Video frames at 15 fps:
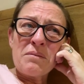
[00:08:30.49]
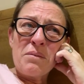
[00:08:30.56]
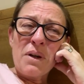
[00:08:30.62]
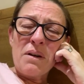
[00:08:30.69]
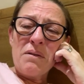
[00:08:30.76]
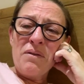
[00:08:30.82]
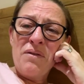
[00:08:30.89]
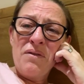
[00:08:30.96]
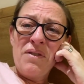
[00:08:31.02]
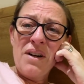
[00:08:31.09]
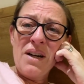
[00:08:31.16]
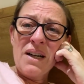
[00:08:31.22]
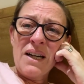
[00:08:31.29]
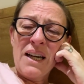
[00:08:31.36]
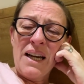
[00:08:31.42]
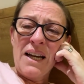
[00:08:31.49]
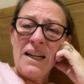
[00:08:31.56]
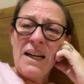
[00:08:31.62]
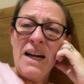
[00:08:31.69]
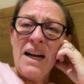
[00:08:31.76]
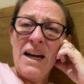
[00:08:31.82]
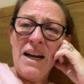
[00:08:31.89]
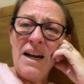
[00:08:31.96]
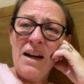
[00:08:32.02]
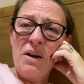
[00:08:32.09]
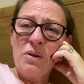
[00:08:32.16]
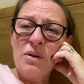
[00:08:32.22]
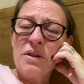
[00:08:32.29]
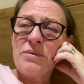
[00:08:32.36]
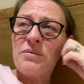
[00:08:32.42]
But fucking
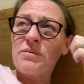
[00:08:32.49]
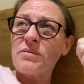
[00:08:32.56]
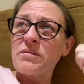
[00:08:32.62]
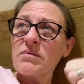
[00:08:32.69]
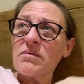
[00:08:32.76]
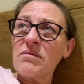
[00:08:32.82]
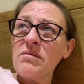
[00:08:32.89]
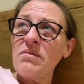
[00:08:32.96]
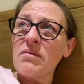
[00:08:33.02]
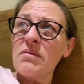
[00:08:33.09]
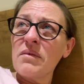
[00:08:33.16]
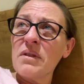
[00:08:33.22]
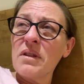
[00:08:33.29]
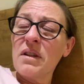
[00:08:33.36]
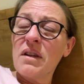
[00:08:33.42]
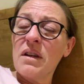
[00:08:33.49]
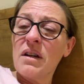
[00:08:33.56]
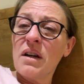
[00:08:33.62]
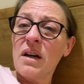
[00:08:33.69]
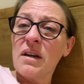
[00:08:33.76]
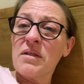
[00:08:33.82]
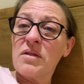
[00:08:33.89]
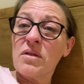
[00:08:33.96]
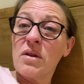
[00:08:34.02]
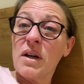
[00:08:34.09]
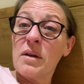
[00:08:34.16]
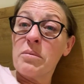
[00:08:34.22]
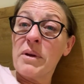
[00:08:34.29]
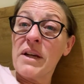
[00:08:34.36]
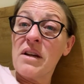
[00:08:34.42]
hell, I thought
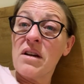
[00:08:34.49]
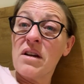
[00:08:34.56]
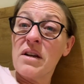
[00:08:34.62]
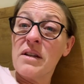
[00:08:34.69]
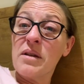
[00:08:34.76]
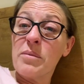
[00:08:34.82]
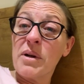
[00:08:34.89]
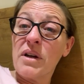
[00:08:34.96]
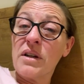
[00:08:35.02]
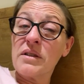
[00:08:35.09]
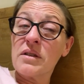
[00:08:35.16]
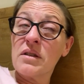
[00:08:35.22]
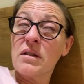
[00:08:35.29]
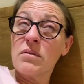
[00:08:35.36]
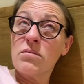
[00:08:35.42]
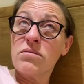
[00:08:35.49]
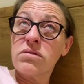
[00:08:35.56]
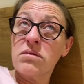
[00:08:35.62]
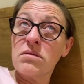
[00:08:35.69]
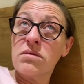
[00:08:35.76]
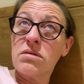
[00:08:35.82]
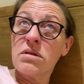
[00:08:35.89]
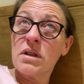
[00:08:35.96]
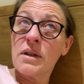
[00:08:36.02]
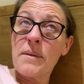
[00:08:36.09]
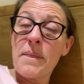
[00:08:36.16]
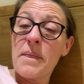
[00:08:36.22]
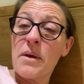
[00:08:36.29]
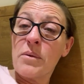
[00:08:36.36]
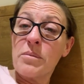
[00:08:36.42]
I'd been hurt in the past. Poof.
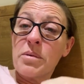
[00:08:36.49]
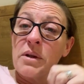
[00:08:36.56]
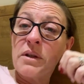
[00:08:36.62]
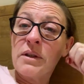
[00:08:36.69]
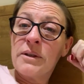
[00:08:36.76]
Nope.